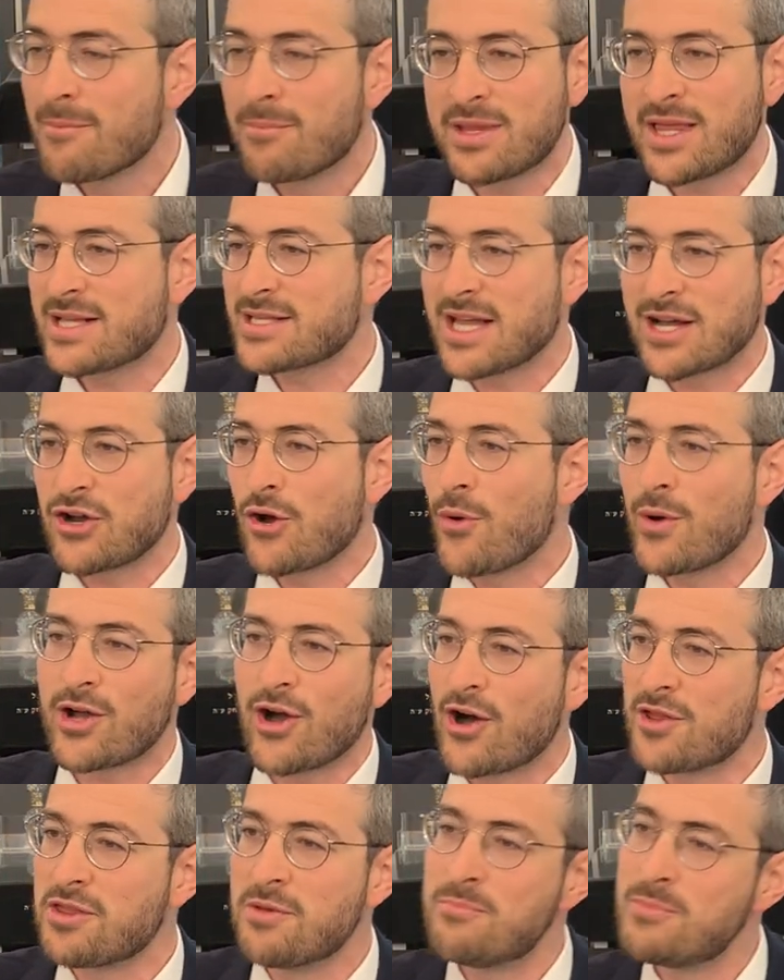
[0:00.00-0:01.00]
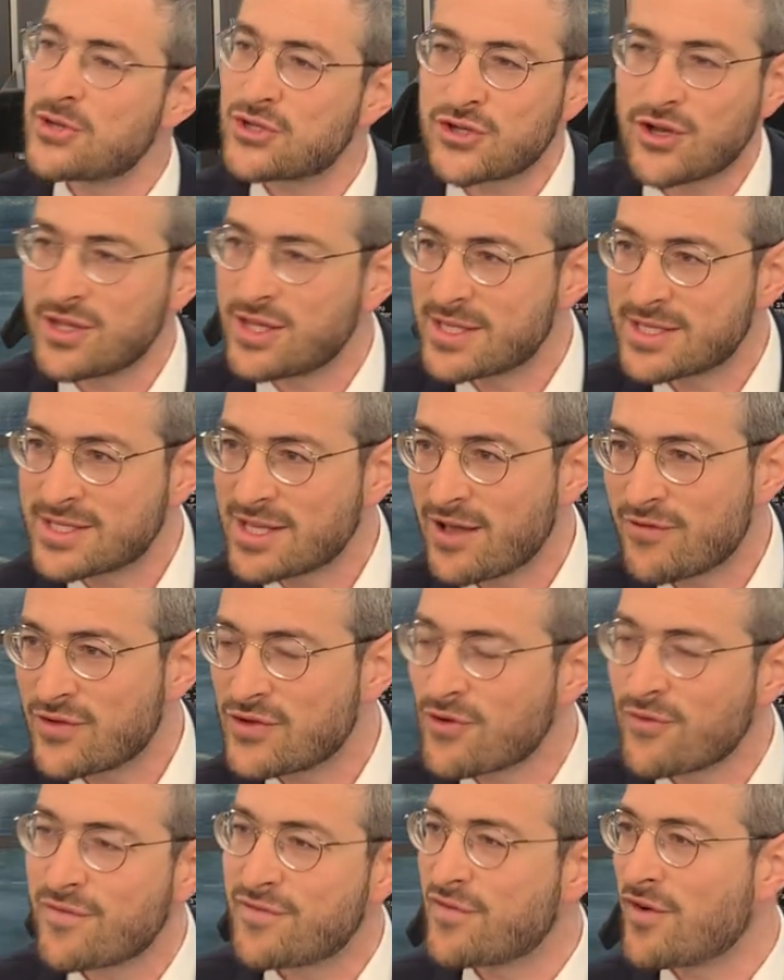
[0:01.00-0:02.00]
But that's not going on the Mishkan itself.
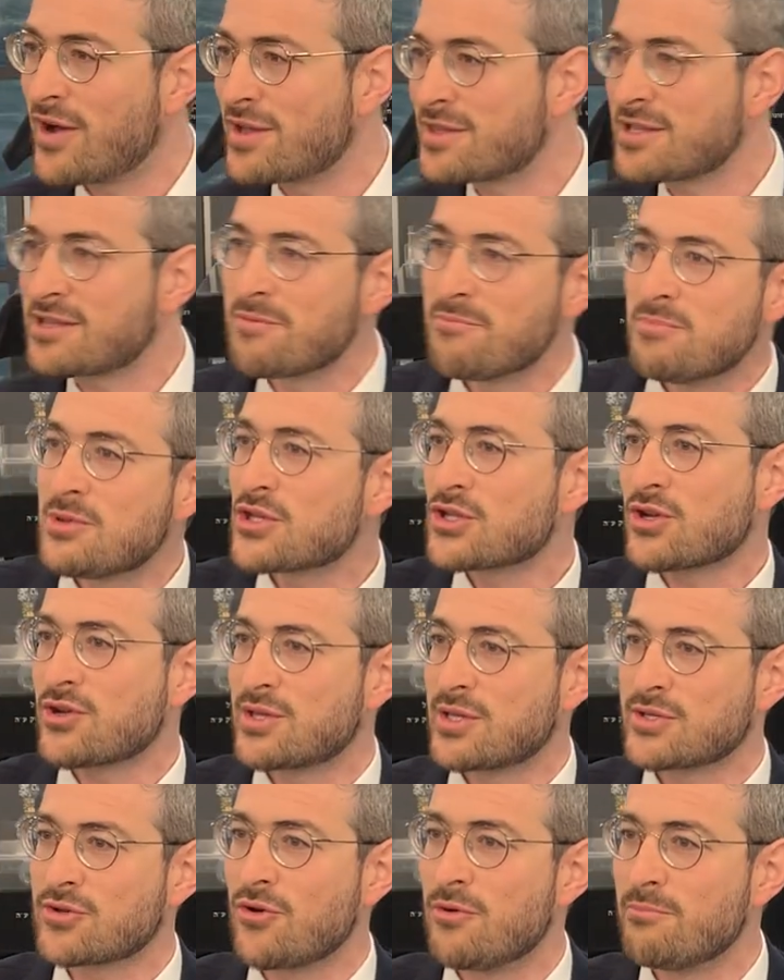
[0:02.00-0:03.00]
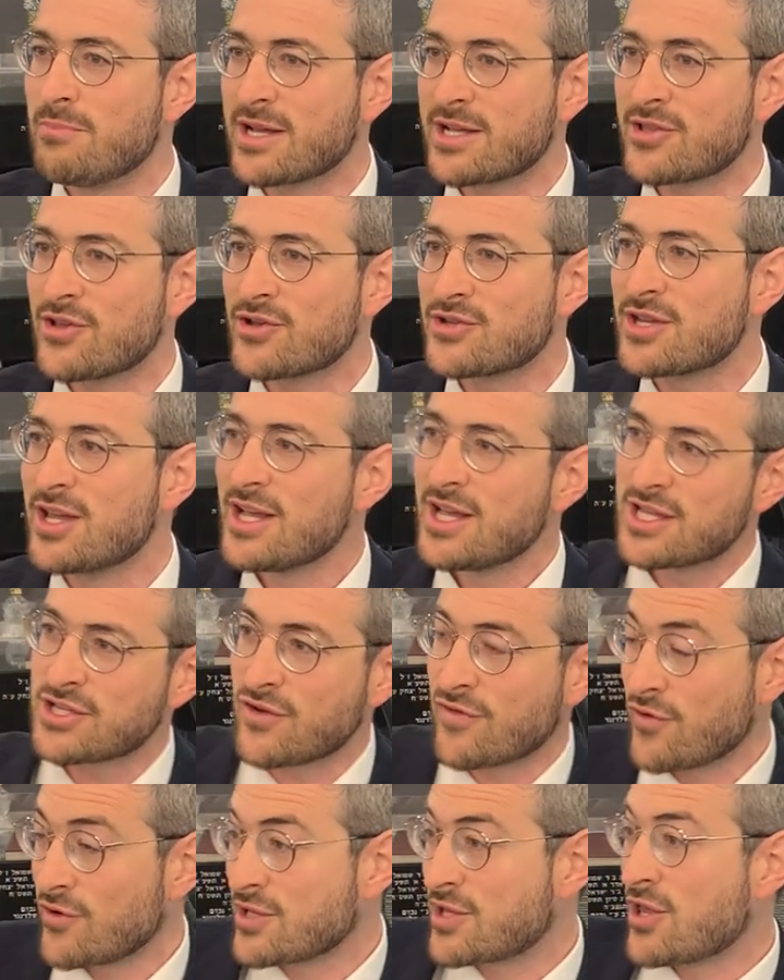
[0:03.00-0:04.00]
You don't find that the Mishkan is called mikdash. It's
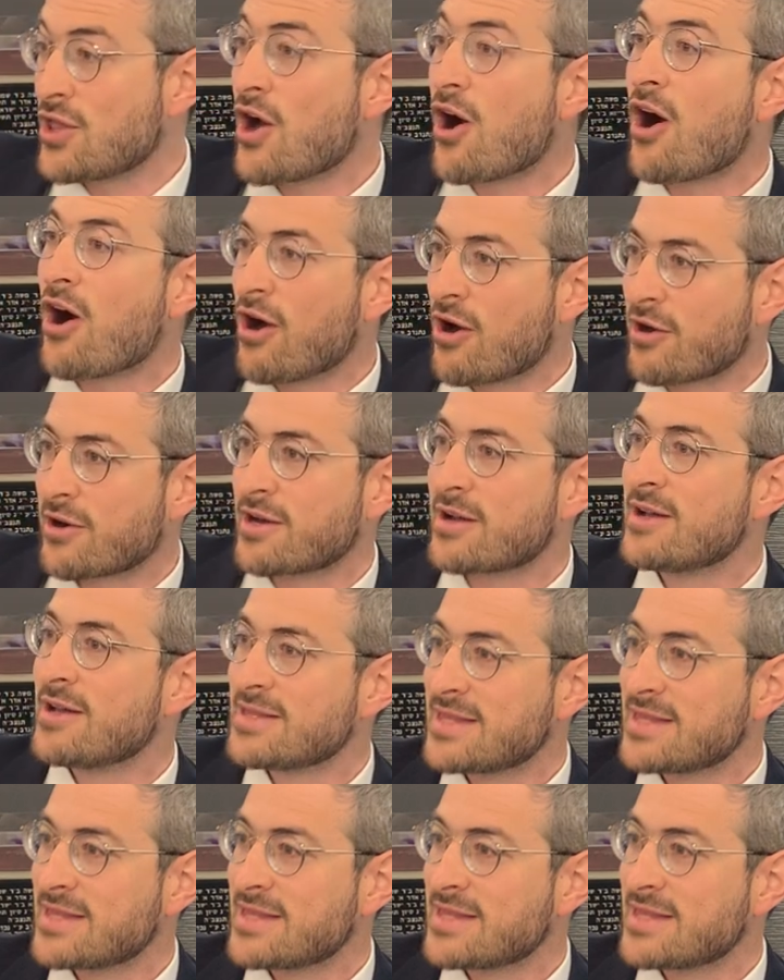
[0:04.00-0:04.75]
referring to the ark.